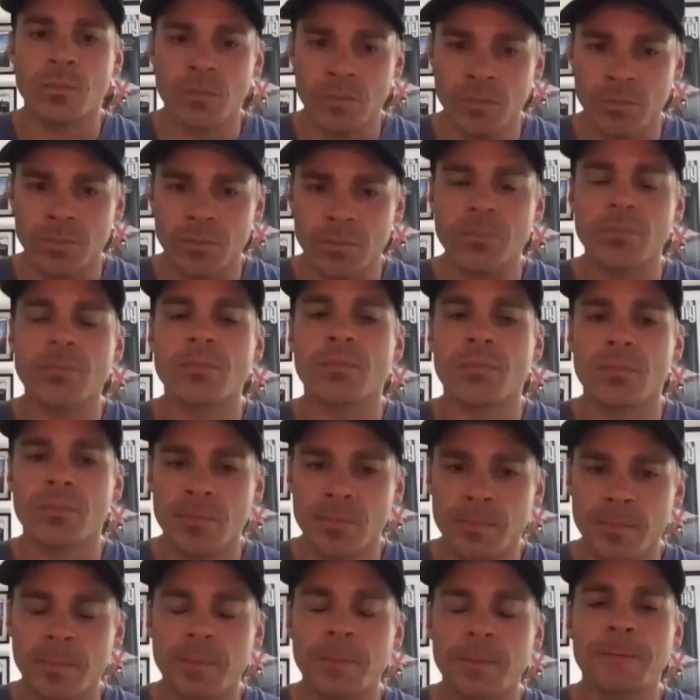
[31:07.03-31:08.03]
That was my
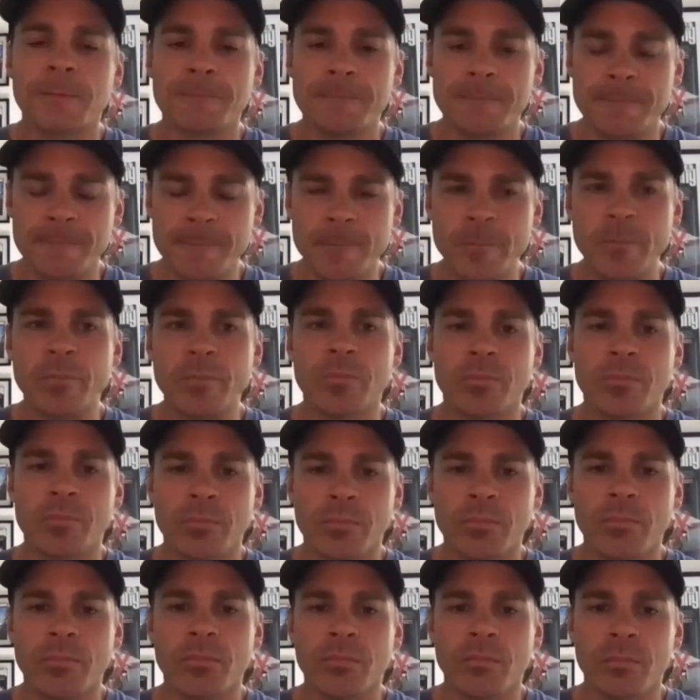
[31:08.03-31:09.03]
mentality. Like,
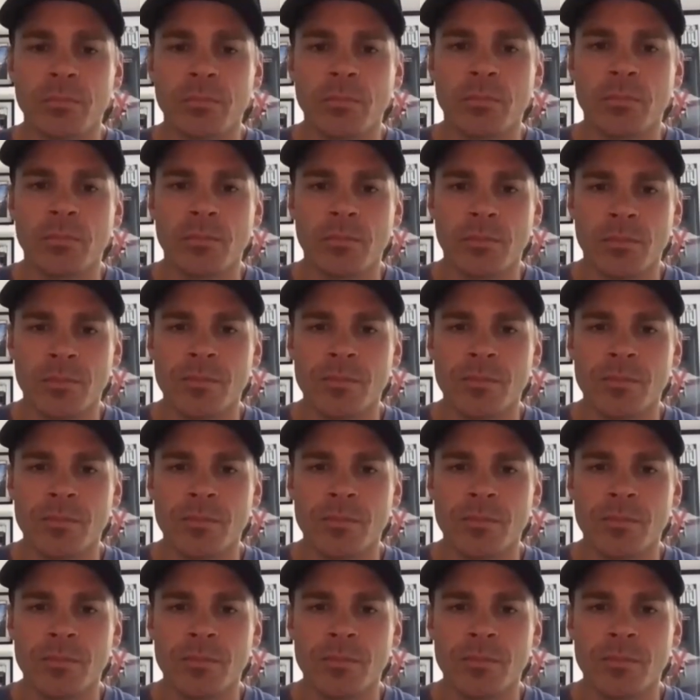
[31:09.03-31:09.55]
can't you see